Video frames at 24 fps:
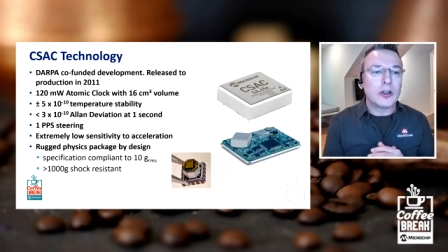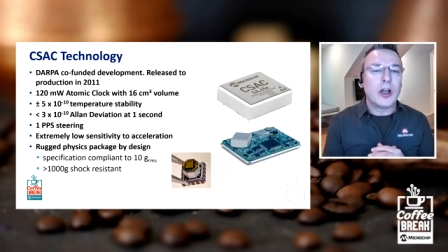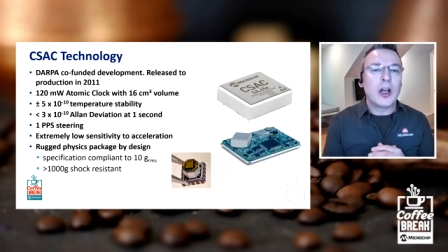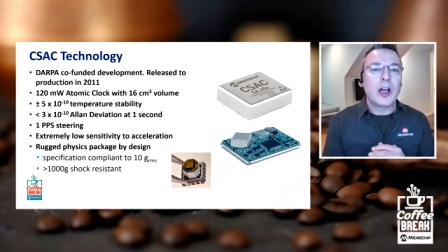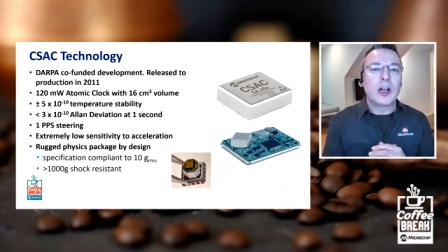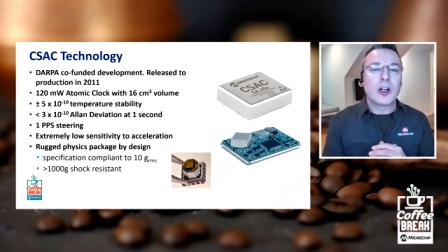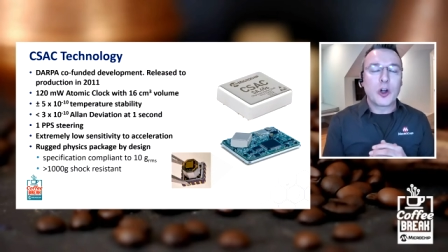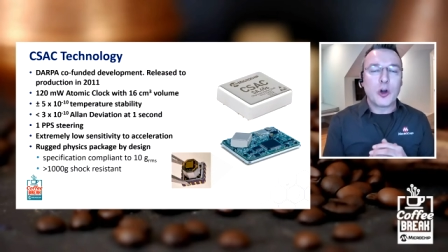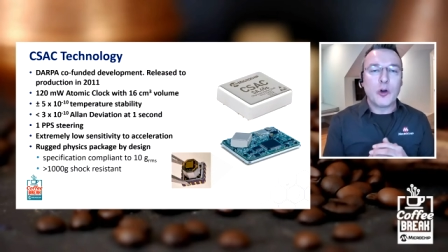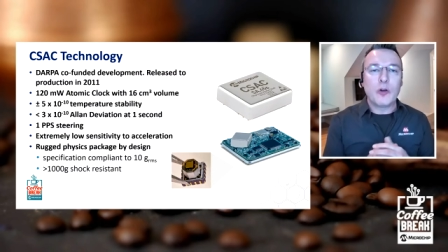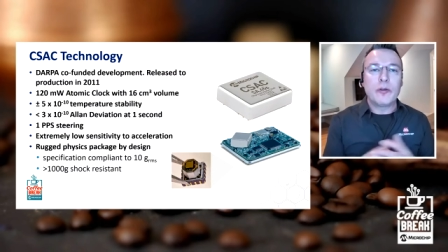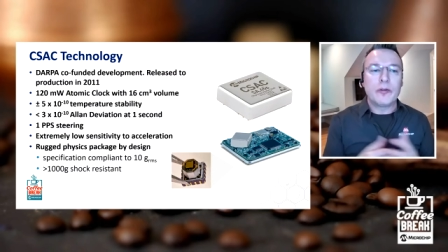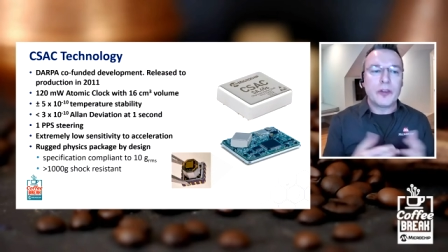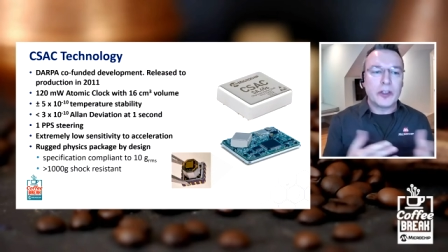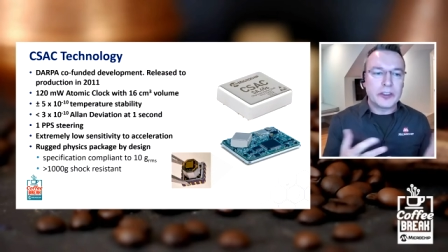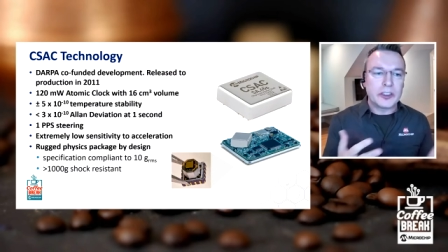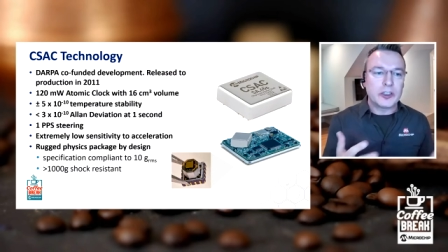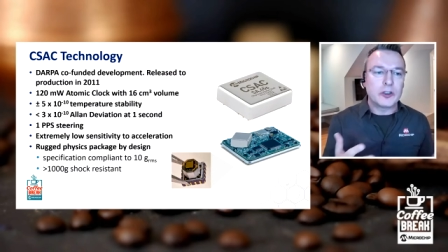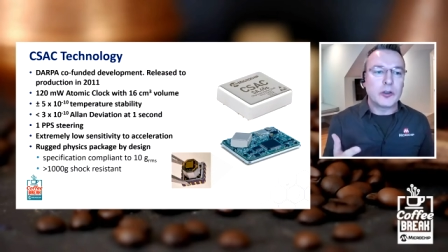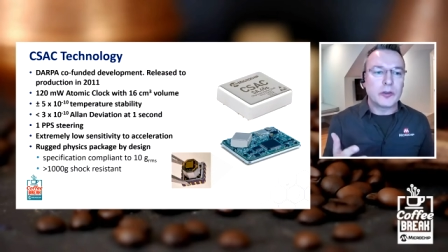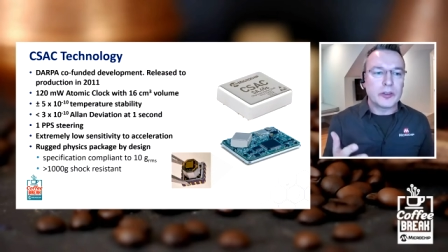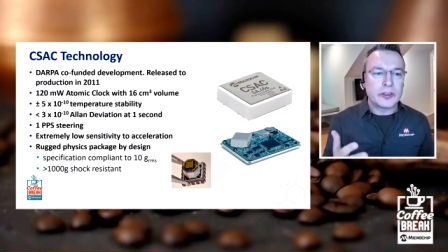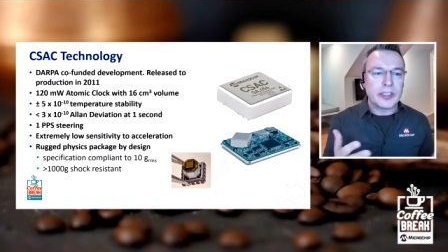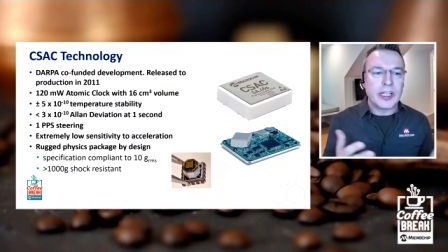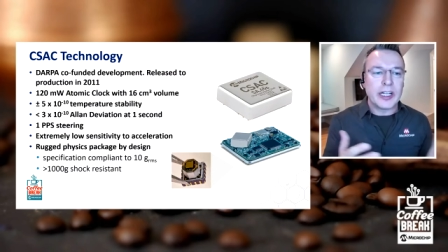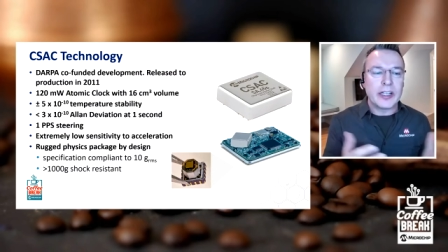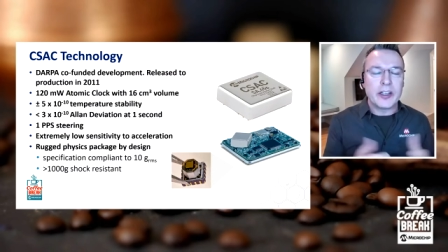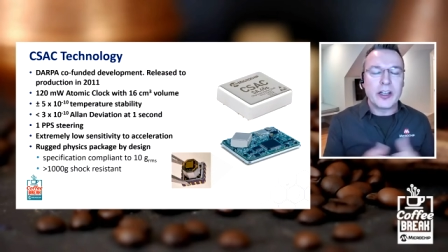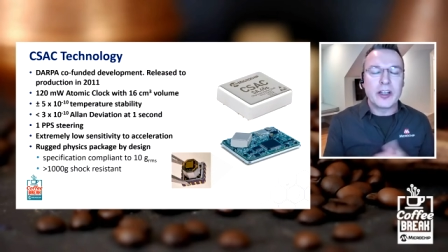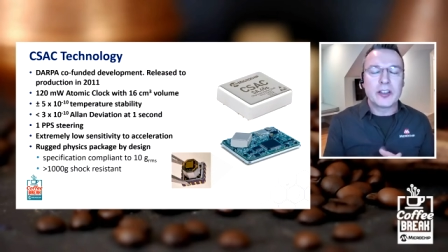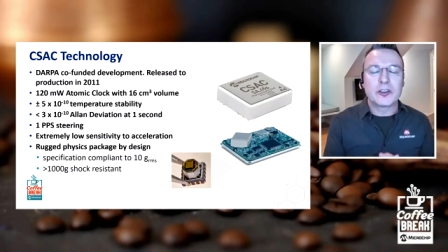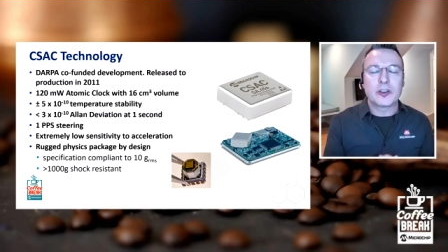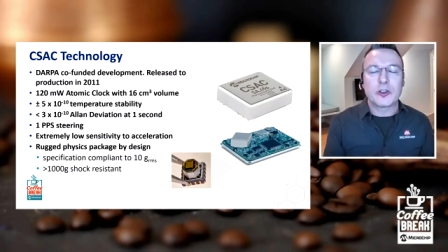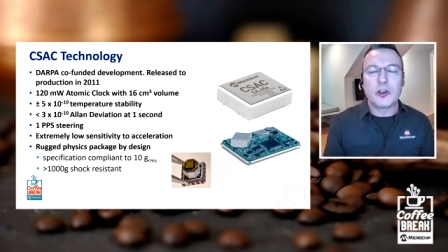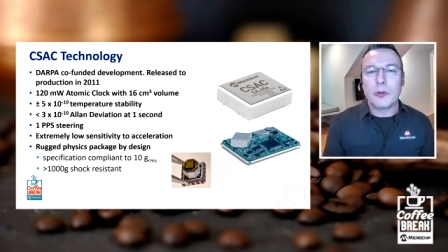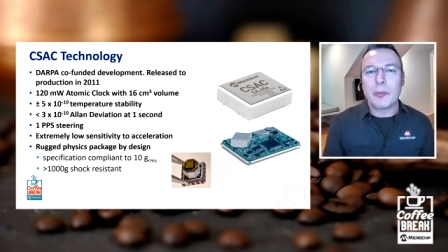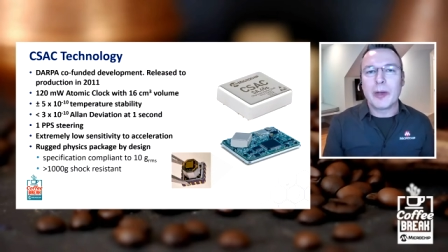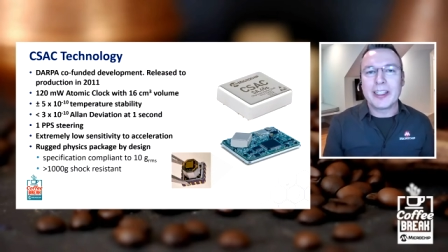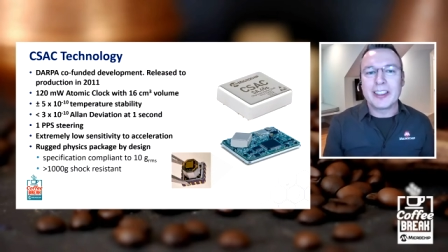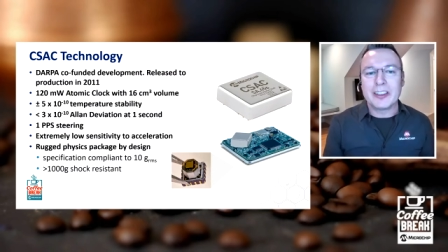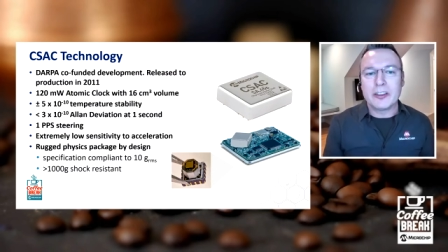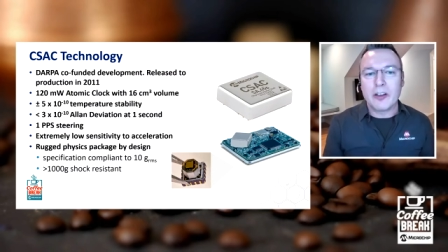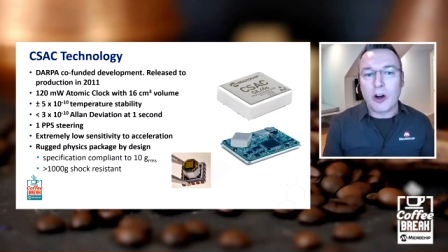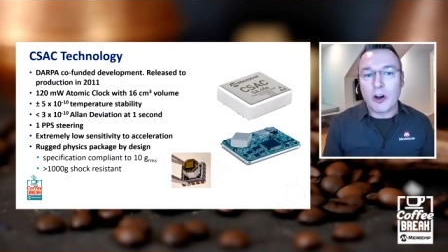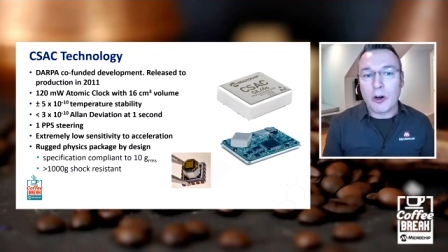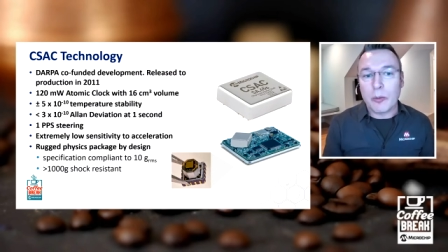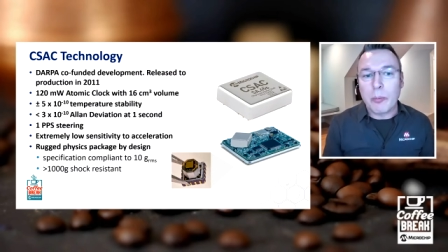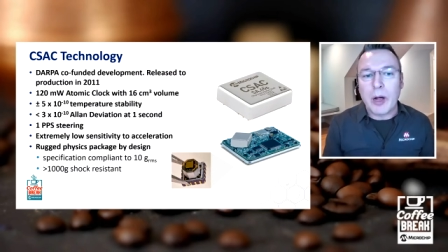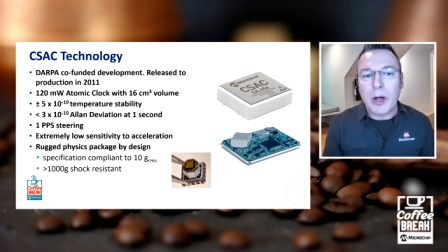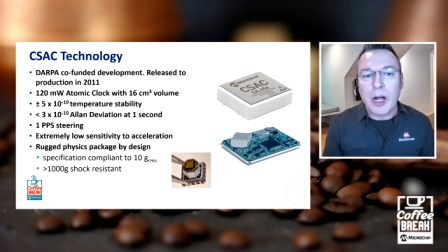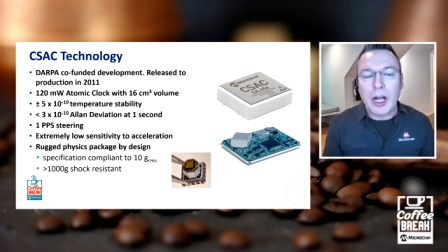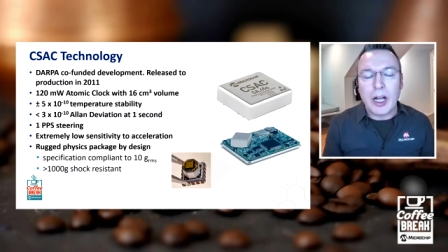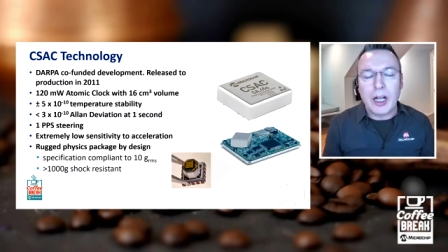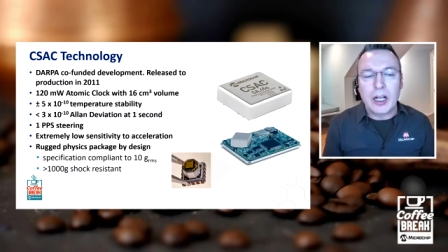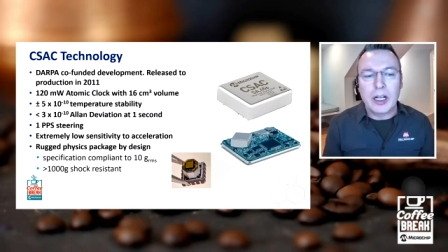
co-funded over 10 years ago by DARPA,